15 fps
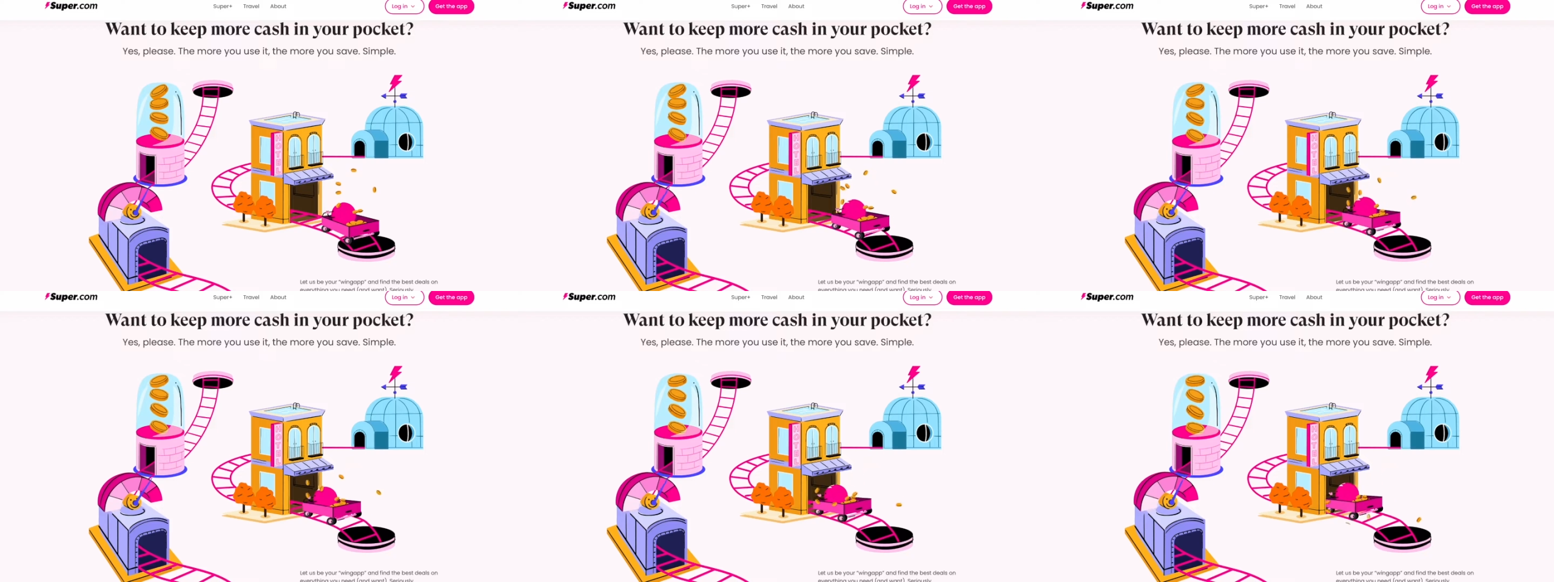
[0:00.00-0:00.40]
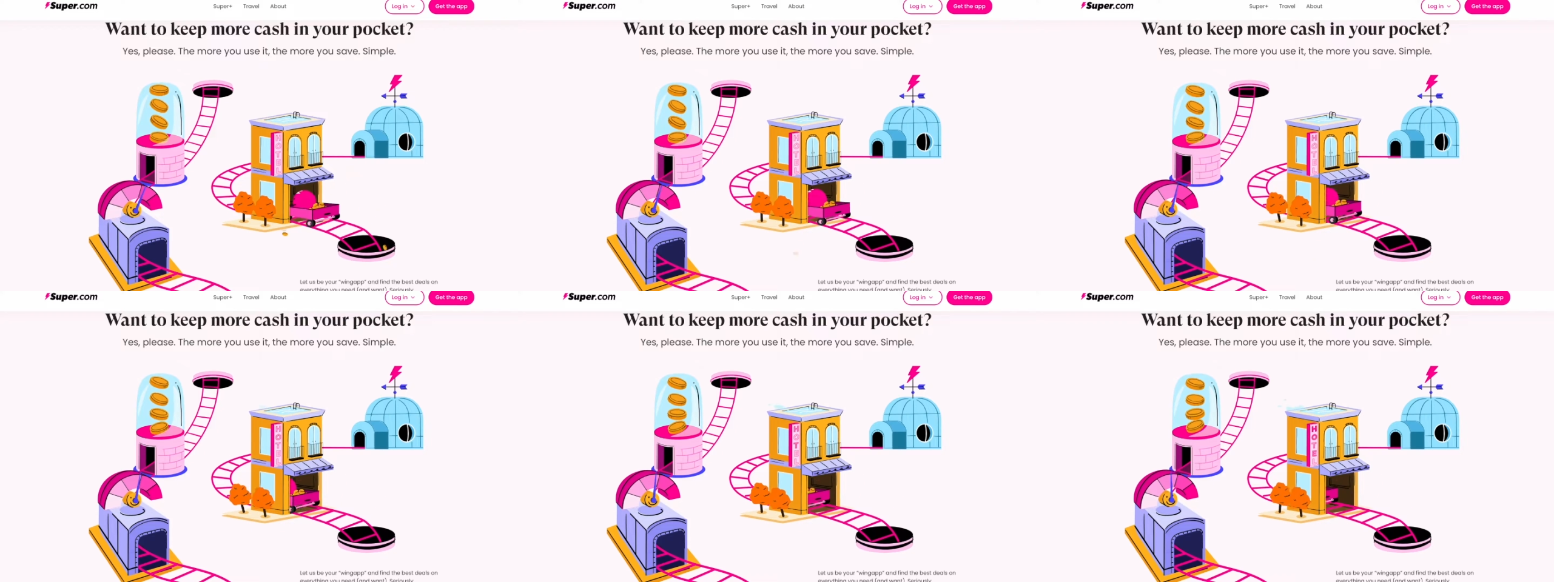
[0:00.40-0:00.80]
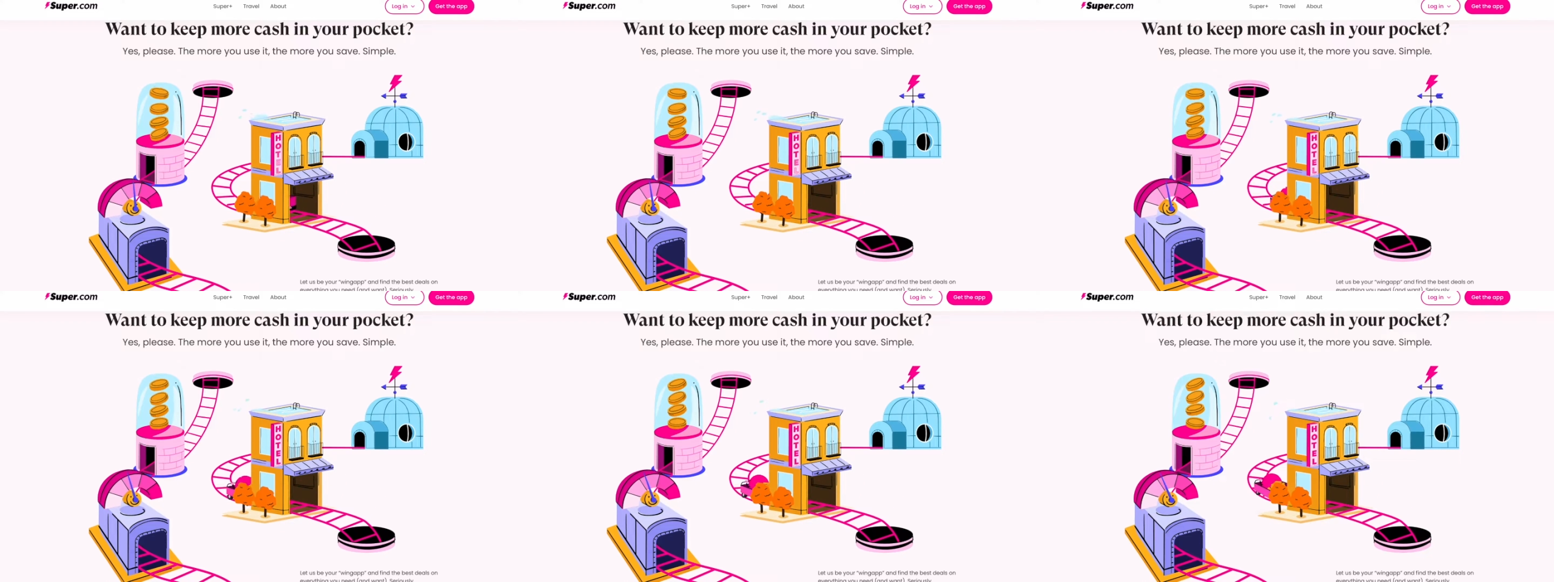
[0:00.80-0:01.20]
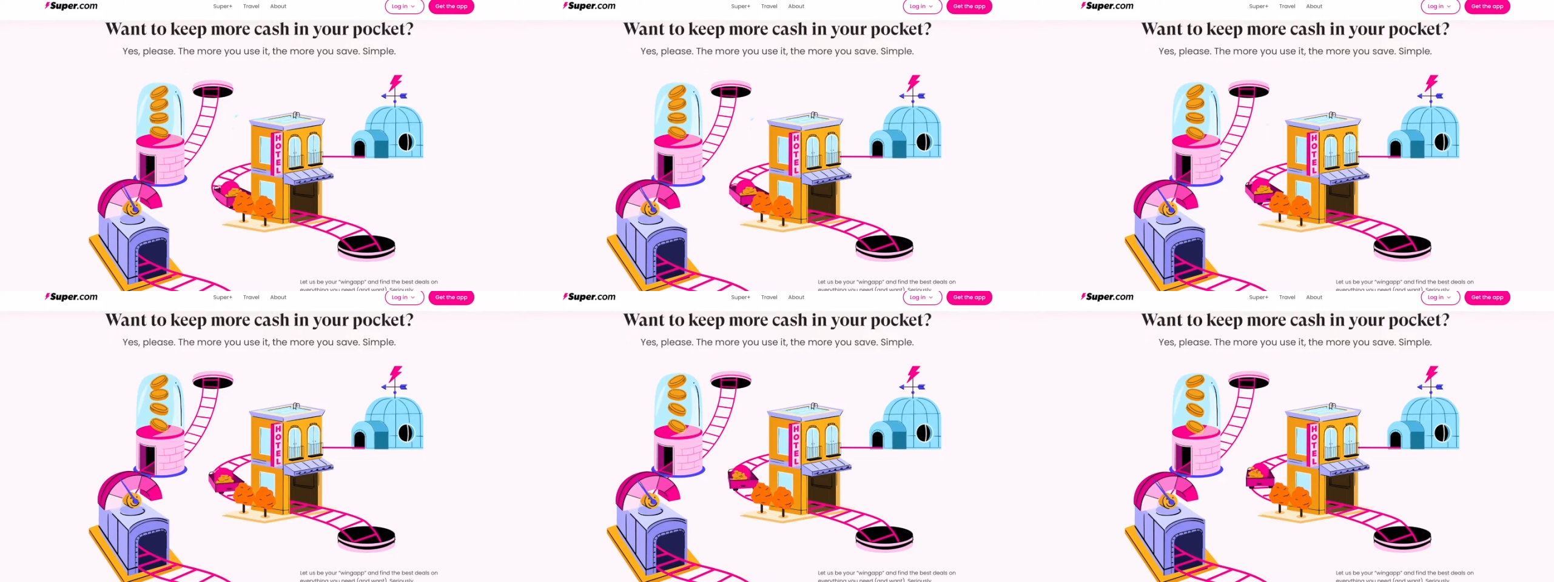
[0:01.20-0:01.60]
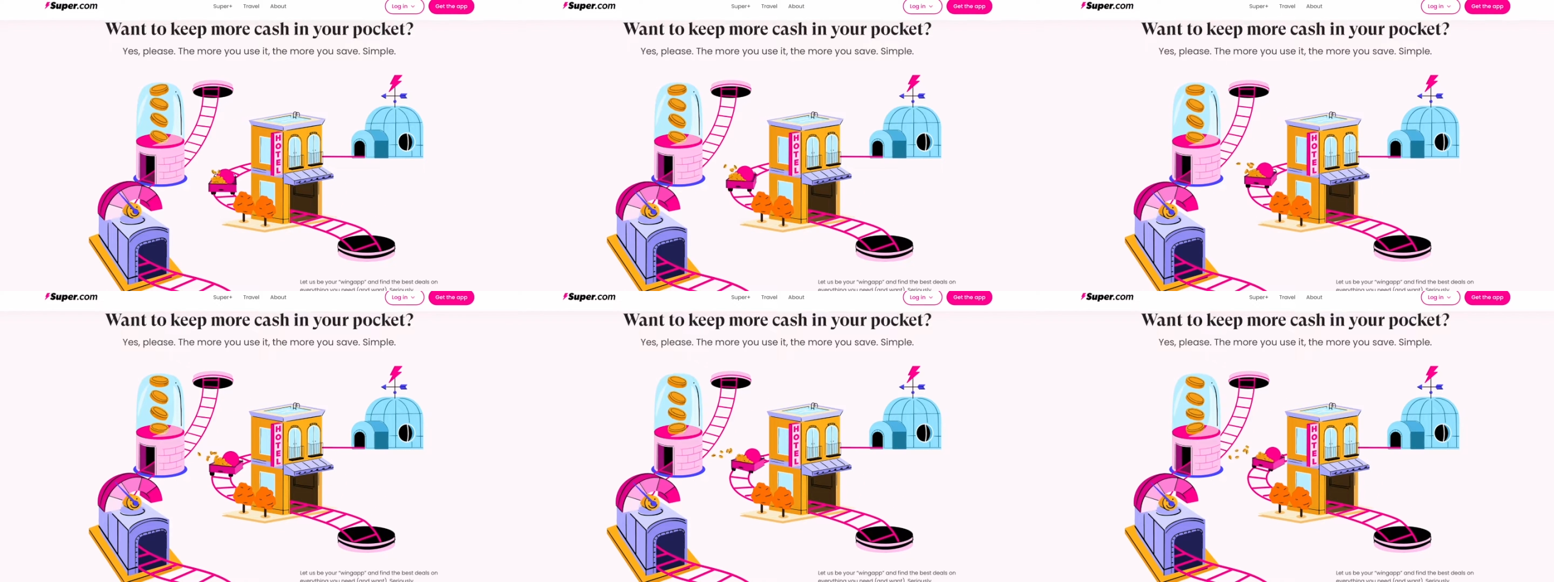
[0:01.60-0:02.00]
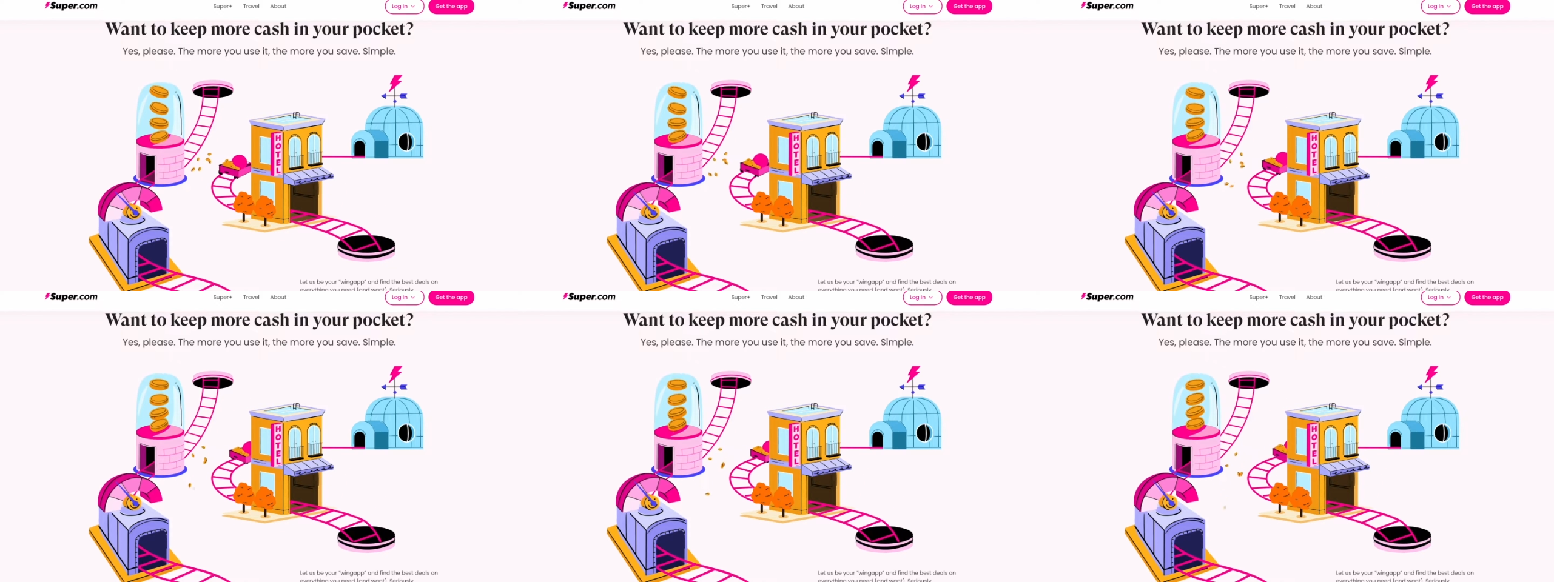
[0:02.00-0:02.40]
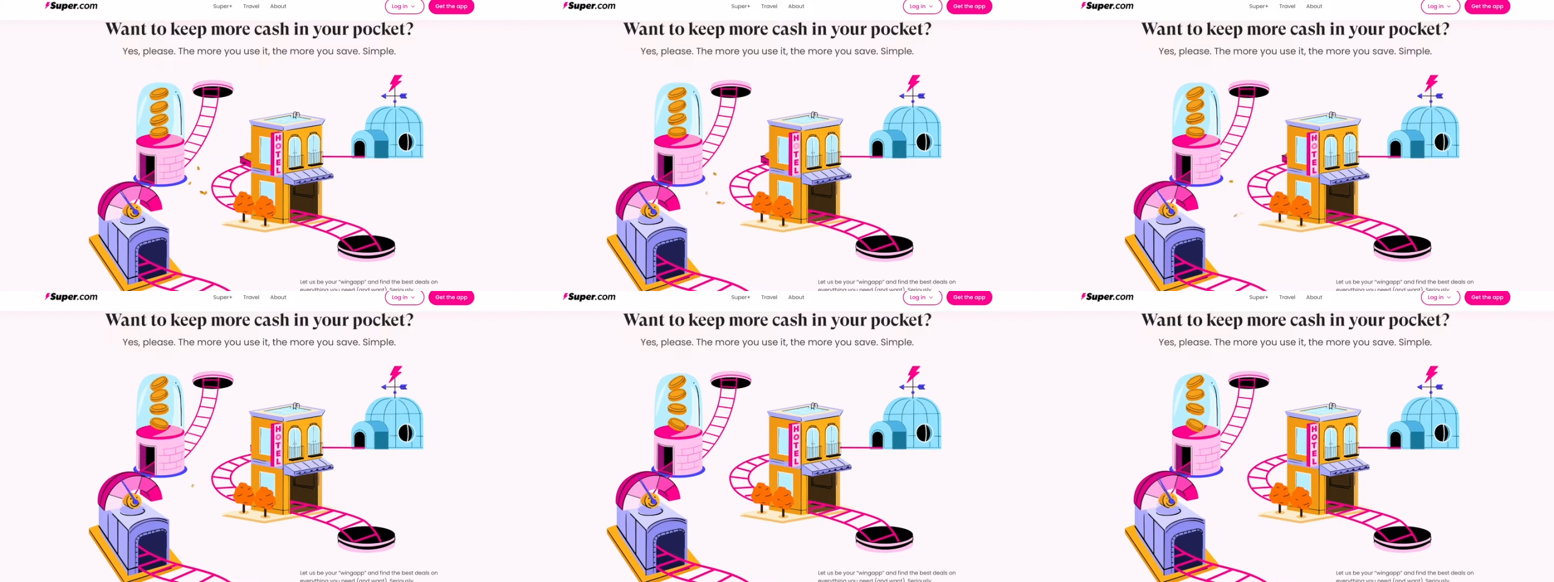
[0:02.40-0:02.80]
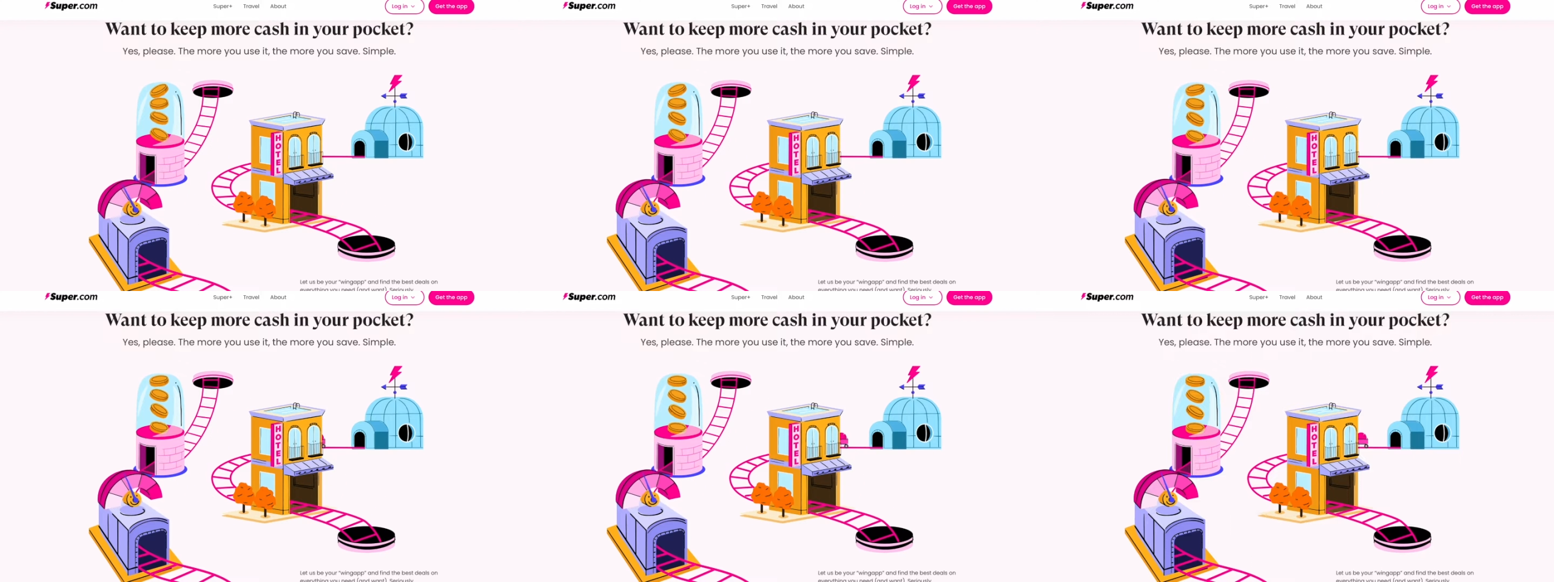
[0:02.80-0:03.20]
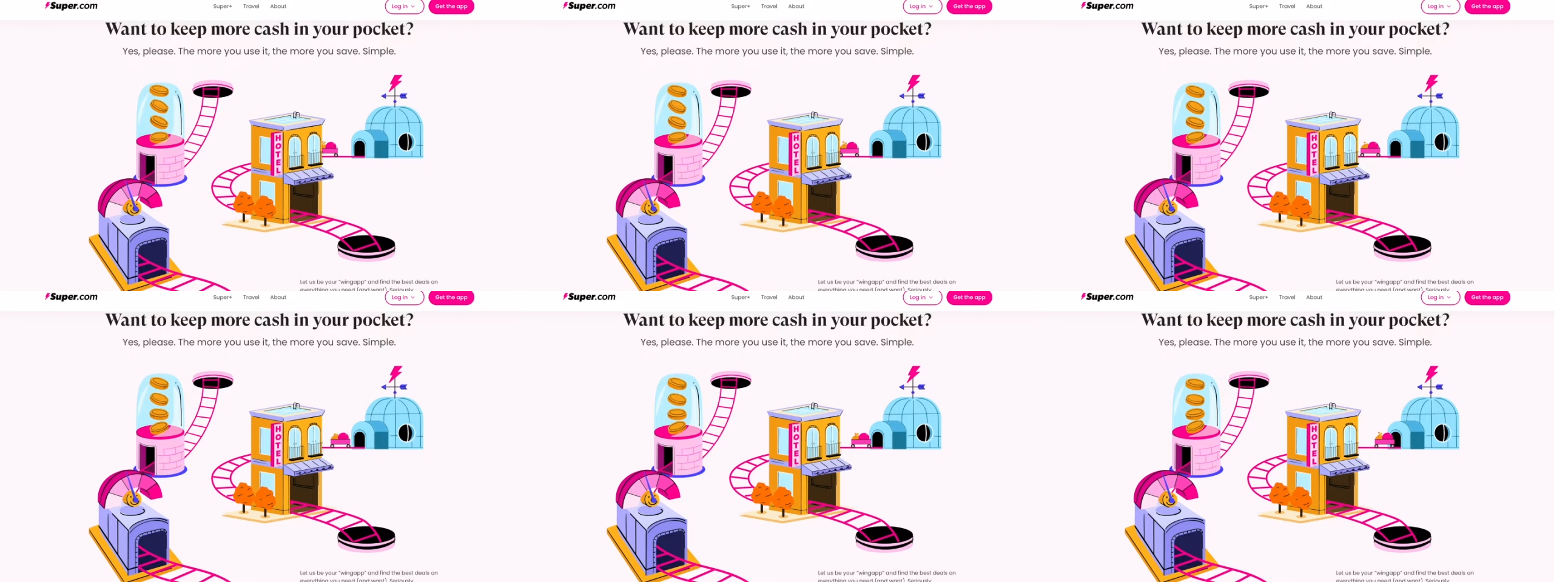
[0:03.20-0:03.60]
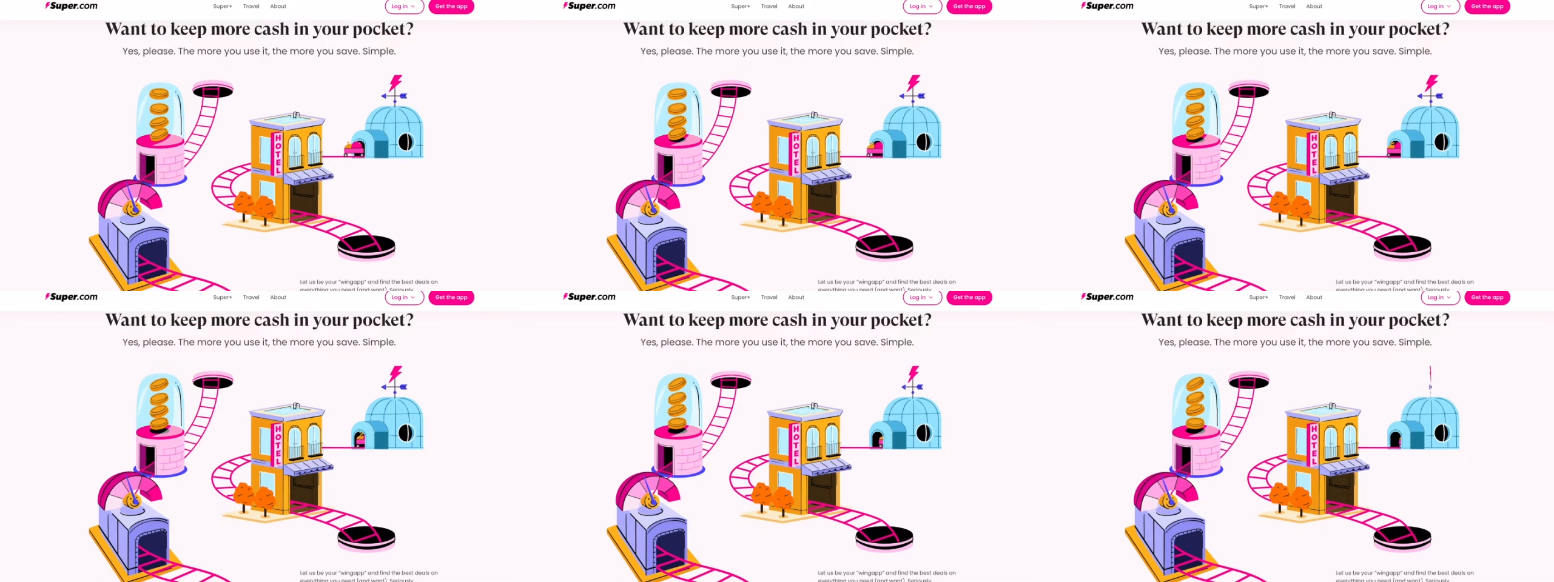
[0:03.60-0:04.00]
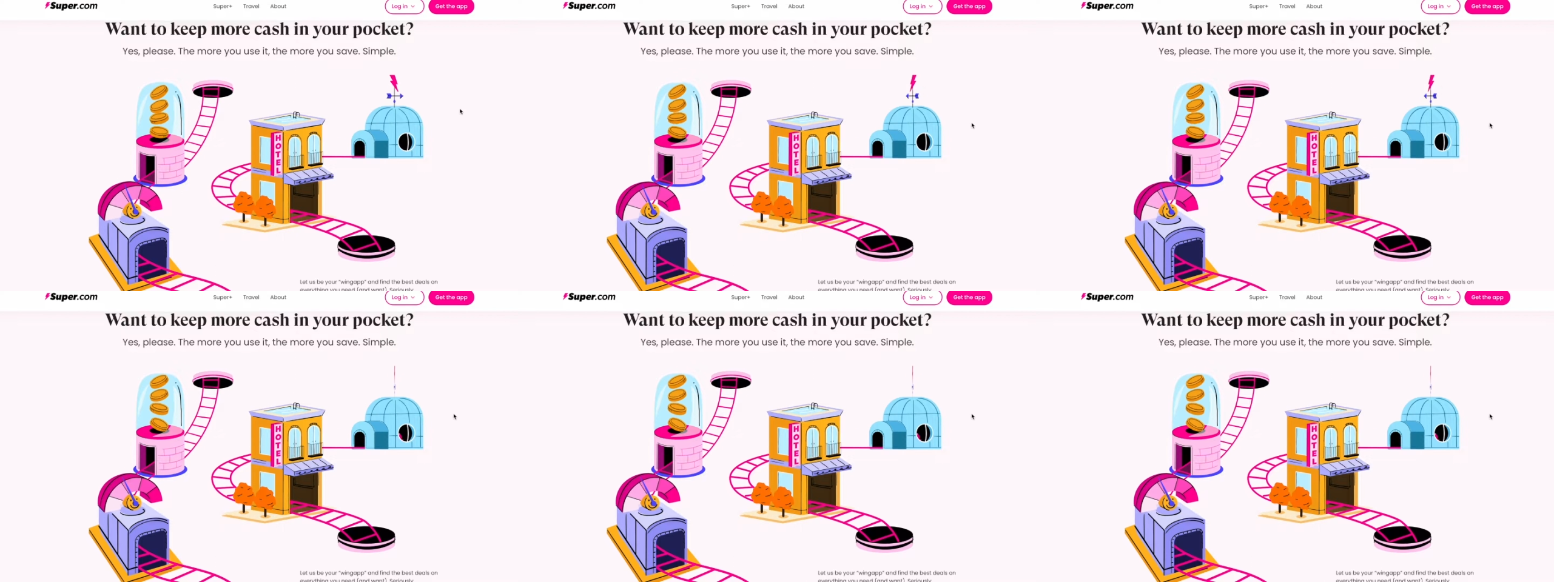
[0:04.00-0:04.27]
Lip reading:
(no speaker visible)